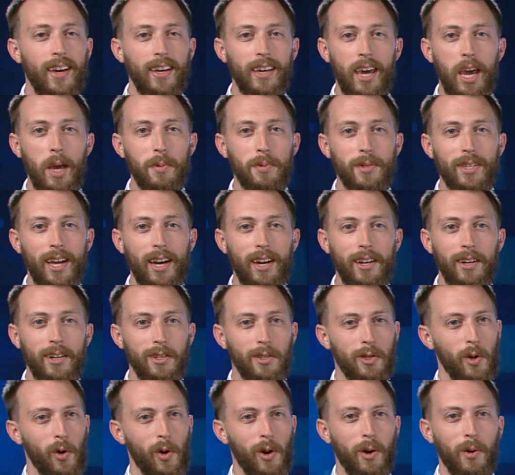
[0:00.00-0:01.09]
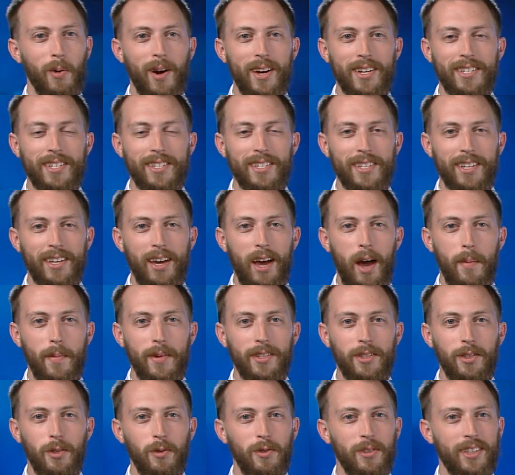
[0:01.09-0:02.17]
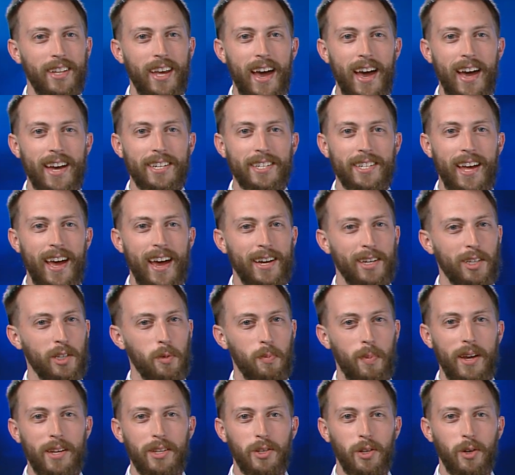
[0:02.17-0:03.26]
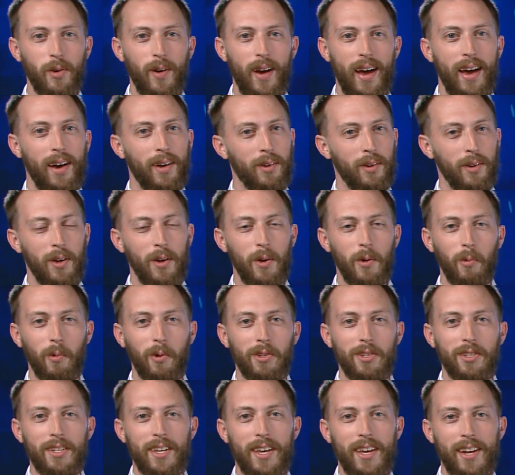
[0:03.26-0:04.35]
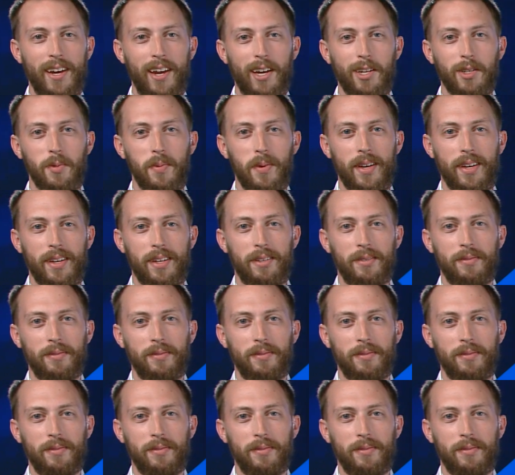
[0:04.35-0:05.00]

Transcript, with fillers: Keep sending us your questions and comments using the hashtag SpaceToGround. We'll see you next week.